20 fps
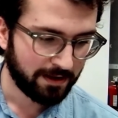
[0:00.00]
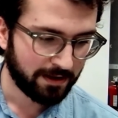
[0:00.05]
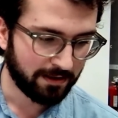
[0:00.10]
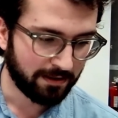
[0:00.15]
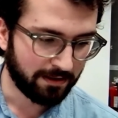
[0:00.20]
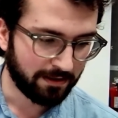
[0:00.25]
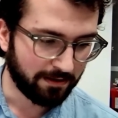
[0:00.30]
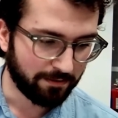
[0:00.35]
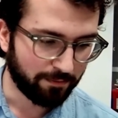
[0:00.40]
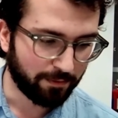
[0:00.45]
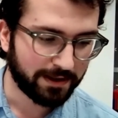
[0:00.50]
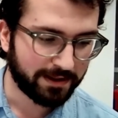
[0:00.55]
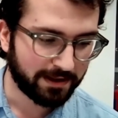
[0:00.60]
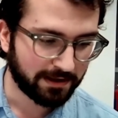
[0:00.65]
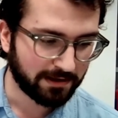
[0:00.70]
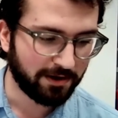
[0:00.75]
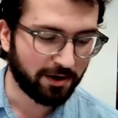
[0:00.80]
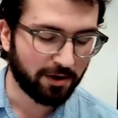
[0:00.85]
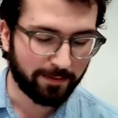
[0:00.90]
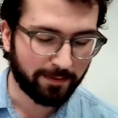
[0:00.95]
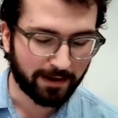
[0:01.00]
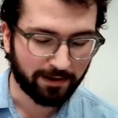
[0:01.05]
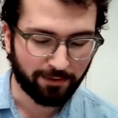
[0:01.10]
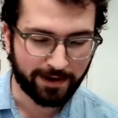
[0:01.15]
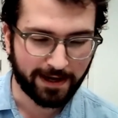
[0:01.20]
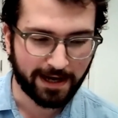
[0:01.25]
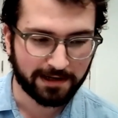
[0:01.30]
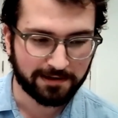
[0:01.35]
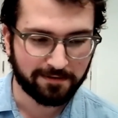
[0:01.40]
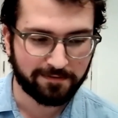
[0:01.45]
The one thing to note about
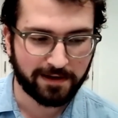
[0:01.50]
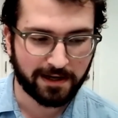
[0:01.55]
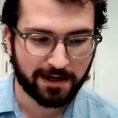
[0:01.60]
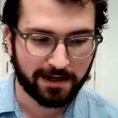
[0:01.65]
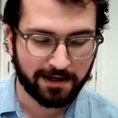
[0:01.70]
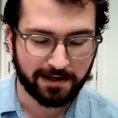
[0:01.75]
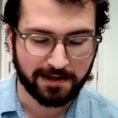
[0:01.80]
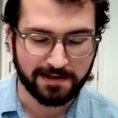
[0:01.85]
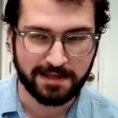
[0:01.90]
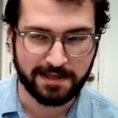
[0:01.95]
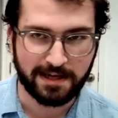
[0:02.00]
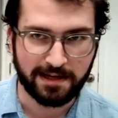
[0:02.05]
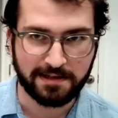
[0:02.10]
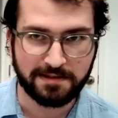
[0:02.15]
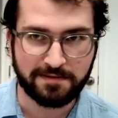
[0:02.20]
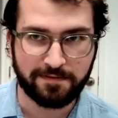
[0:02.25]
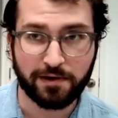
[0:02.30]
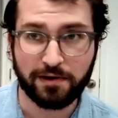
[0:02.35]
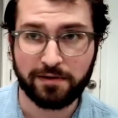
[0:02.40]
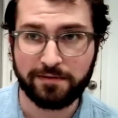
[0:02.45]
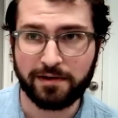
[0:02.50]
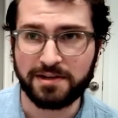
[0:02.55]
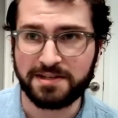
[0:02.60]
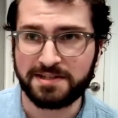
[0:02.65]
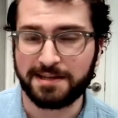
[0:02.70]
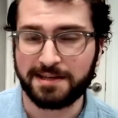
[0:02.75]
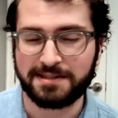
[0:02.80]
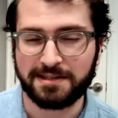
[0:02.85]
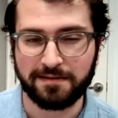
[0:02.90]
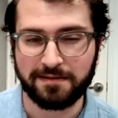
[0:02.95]
reactive dye is that it's very, very
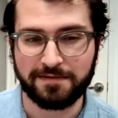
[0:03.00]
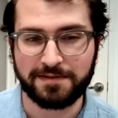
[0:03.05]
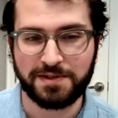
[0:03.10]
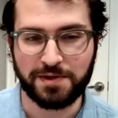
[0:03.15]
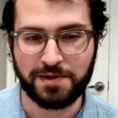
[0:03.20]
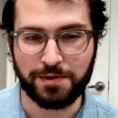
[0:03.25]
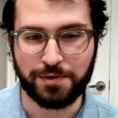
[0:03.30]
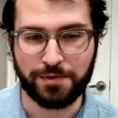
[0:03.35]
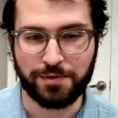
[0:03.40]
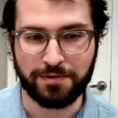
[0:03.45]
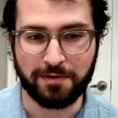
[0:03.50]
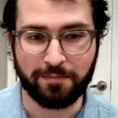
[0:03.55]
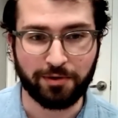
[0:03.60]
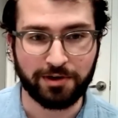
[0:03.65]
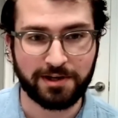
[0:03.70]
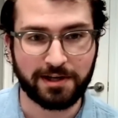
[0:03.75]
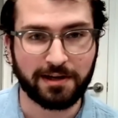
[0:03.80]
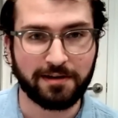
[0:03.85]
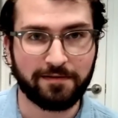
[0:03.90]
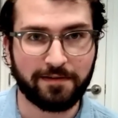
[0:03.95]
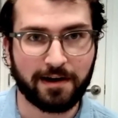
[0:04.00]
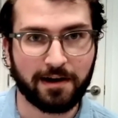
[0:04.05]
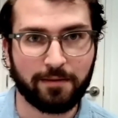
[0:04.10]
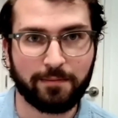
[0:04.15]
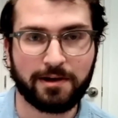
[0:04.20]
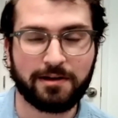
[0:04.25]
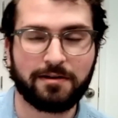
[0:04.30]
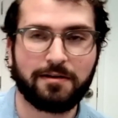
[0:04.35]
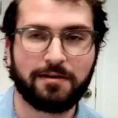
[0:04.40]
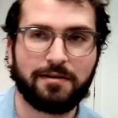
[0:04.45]
sensitive to the printing
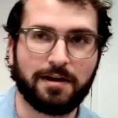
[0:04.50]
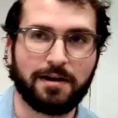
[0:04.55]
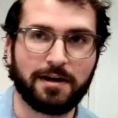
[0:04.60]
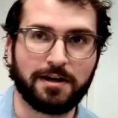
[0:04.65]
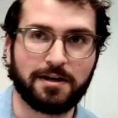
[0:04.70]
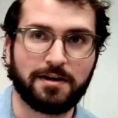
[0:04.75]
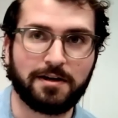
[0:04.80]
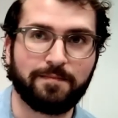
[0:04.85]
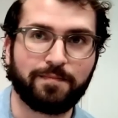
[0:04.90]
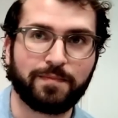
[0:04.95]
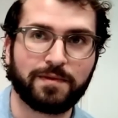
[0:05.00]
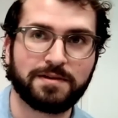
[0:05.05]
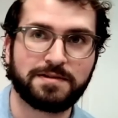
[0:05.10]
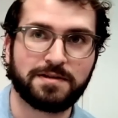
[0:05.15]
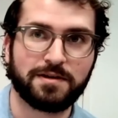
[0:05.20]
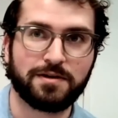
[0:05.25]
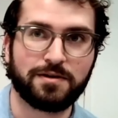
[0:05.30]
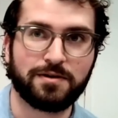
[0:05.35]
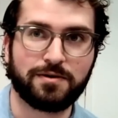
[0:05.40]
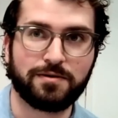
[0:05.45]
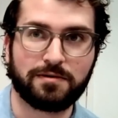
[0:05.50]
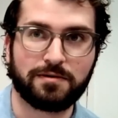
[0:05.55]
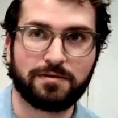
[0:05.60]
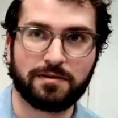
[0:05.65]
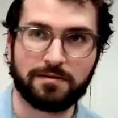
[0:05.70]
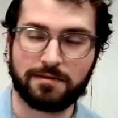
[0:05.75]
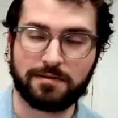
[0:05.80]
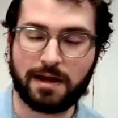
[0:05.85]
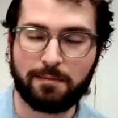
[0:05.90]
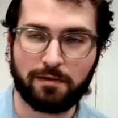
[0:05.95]
environment. So
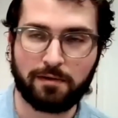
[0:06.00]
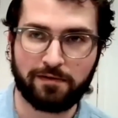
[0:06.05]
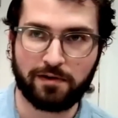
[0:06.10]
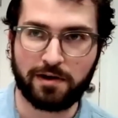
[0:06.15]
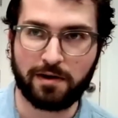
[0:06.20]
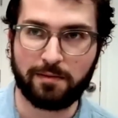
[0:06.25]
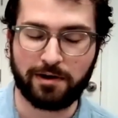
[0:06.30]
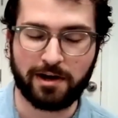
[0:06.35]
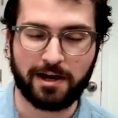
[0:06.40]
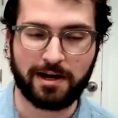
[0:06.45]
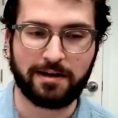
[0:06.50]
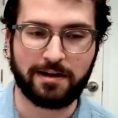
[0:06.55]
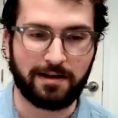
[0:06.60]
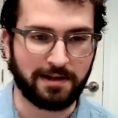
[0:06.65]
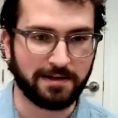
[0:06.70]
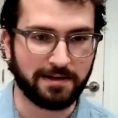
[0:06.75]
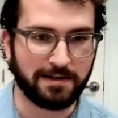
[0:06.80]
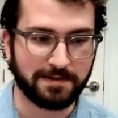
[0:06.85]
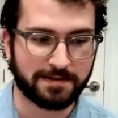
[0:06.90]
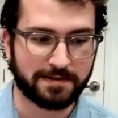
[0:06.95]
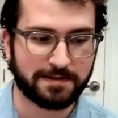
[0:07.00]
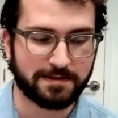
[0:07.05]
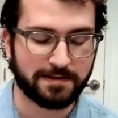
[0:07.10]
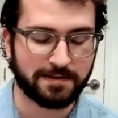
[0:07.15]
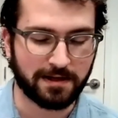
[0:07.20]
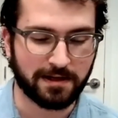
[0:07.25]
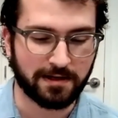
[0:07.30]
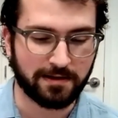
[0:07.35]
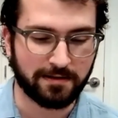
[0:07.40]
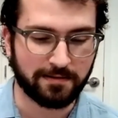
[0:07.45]
the lab over at number 9 is
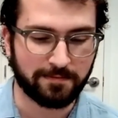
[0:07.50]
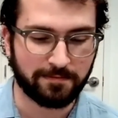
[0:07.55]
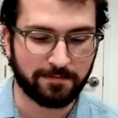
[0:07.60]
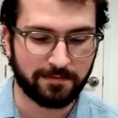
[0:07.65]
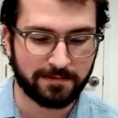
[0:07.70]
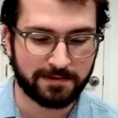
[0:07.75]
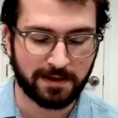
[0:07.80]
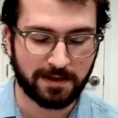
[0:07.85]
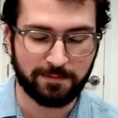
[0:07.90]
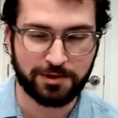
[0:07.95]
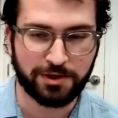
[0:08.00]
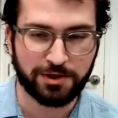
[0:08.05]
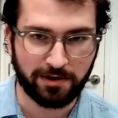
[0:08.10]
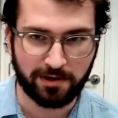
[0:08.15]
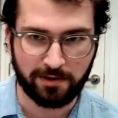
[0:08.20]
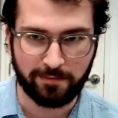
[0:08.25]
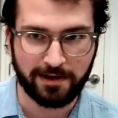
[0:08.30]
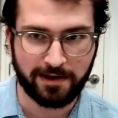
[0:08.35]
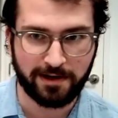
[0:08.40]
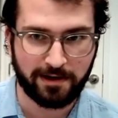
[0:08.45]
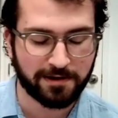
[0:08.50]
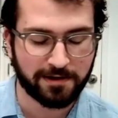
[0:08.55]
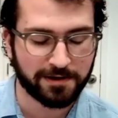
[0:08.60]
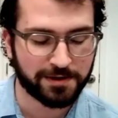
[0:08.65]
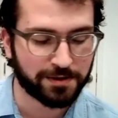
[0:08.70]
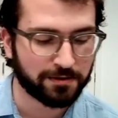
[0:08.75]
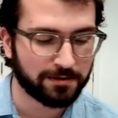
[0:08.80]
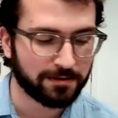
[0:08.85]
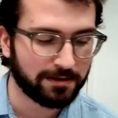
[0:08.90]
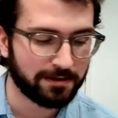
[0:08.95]
temperature and humidity
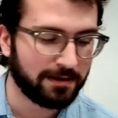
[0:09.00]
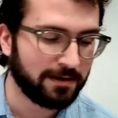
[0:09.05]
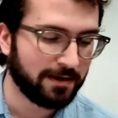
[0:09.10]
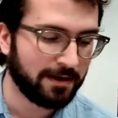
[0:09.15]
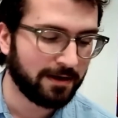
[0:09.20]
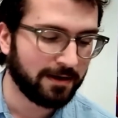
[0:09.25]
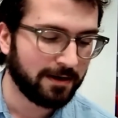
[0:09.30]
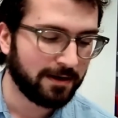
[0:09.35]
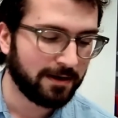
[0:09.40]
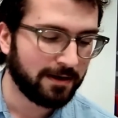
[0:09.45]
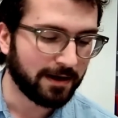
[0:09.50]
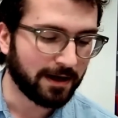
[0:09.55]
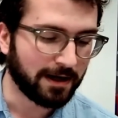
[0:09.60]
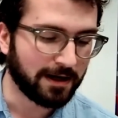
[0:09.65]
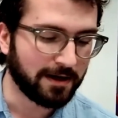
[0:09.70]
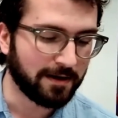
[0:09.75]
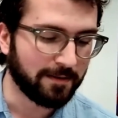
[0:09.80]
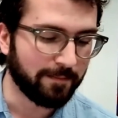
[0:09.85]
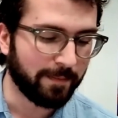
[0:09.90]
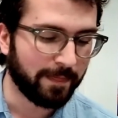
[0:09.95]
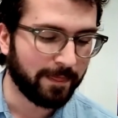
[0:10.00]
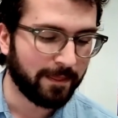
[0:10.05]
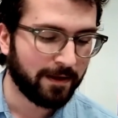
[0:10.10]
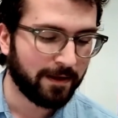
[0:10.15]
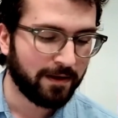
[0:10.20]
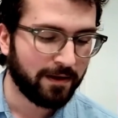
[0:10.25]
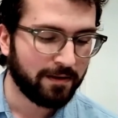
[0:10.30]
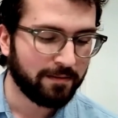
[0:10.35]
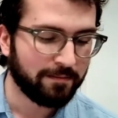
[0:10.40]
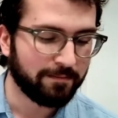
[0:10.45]
controlled.
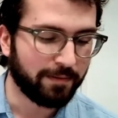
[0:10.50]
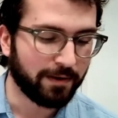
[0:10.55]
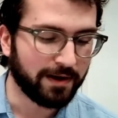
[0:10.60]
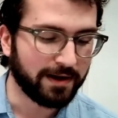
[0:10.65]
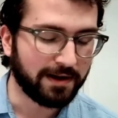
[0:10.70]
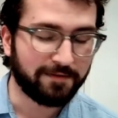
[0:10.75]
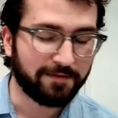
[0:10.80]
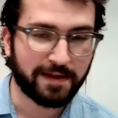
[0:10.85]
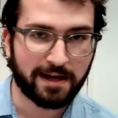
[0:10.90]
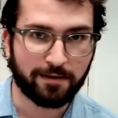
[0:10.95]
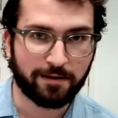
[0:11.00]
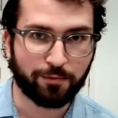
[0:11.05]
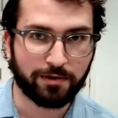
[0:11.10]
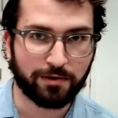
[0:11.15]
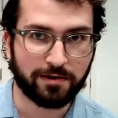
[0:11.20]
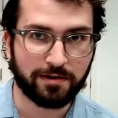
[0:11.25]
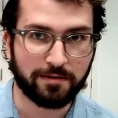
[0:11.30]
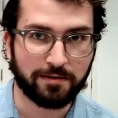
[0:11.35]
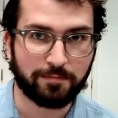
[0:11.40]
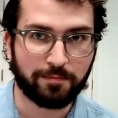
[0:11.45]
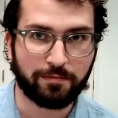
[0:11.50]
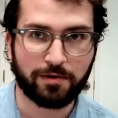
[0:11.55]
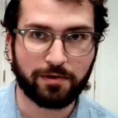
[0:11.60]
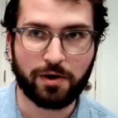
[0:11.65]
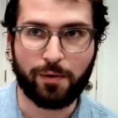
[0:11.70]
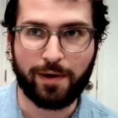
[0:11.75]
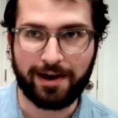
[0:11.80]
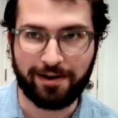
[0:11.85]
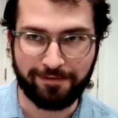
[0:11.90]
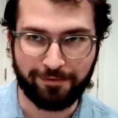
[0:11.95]
But if that were to go
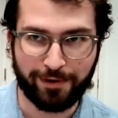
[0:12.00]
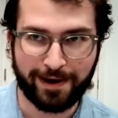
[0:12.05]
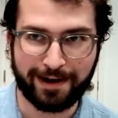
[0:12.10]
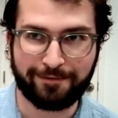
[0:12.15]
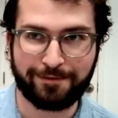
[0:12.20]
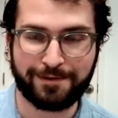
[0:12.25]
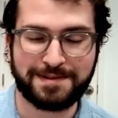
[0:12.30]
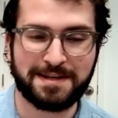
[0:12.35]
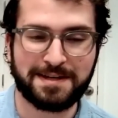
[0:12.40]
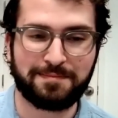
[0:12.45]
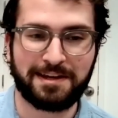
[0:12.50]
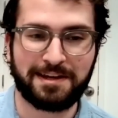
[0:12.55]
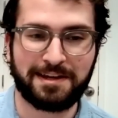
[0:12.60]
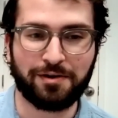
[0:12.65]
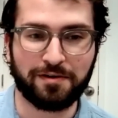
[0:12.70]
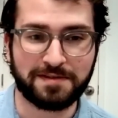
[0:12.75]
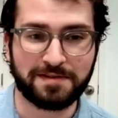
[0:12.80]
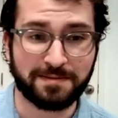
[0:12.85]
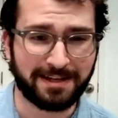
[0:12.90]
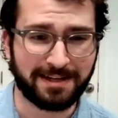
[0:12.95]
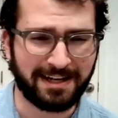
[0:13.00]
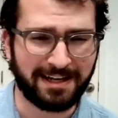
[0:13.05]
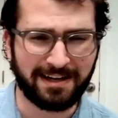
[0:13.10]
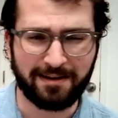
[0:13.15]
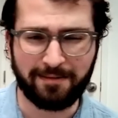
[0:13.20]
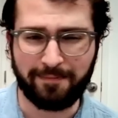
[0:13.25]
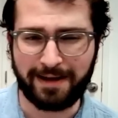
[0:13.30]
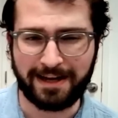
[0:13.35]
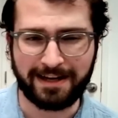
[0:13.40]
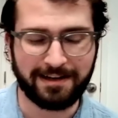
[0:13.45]
out of whack for something or if something needed
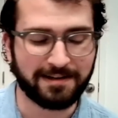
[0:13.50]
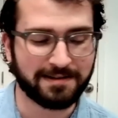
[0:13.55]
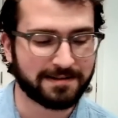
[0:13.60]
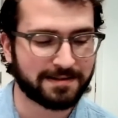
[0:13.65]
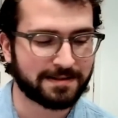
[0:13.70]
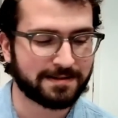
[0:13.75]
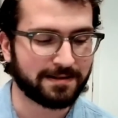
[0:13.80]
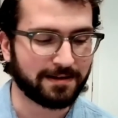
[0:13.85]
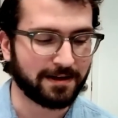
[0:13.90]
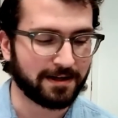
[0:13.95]
maintenance,